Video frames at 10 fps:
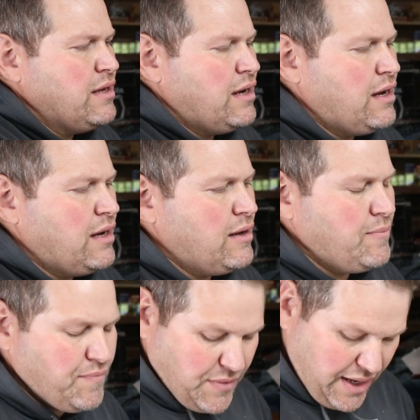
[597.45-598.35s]

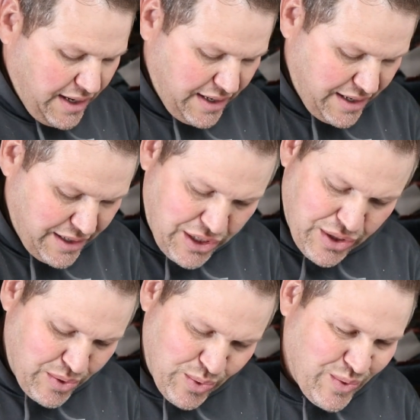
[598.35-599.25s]
and
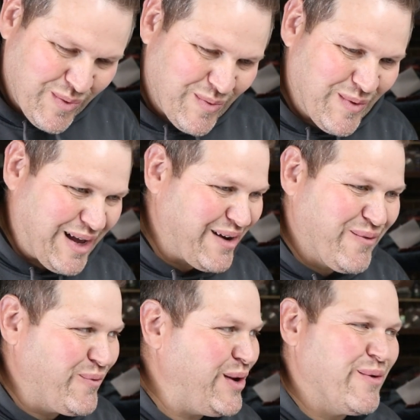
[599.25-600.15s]

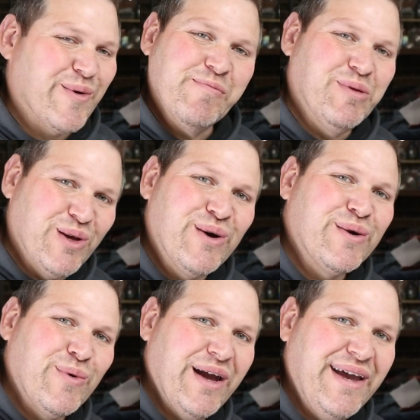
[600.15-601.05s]
we were blown
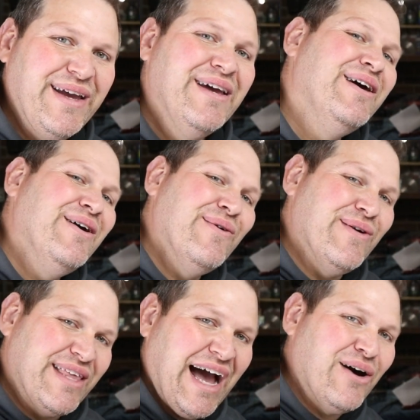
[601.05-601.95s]
away
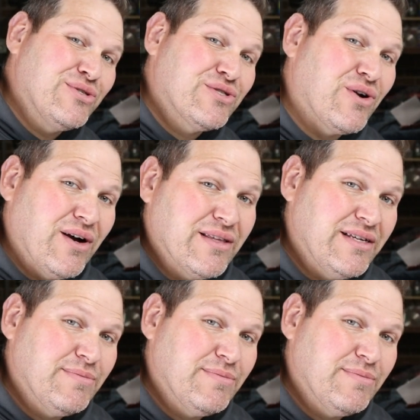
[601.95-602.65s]
with how strong these